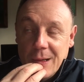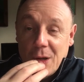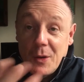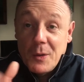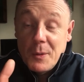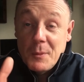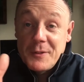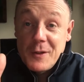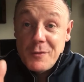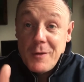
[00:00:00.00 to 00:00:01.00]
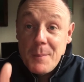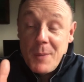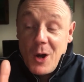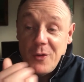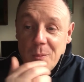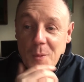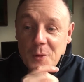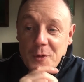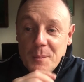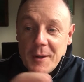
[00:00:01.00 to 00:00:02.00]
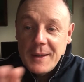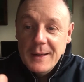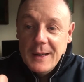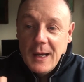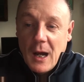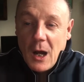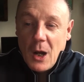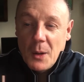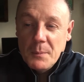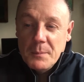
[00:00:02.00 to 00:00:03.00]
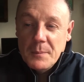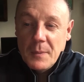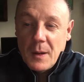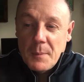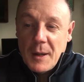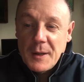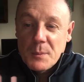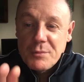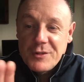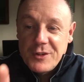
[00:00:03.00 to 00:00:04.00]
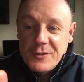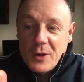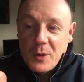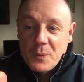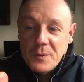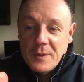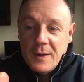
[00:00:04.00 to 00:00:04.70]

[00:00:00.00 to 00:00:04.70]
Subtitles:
and my dear friend passed them on to me, about the Brigid doll,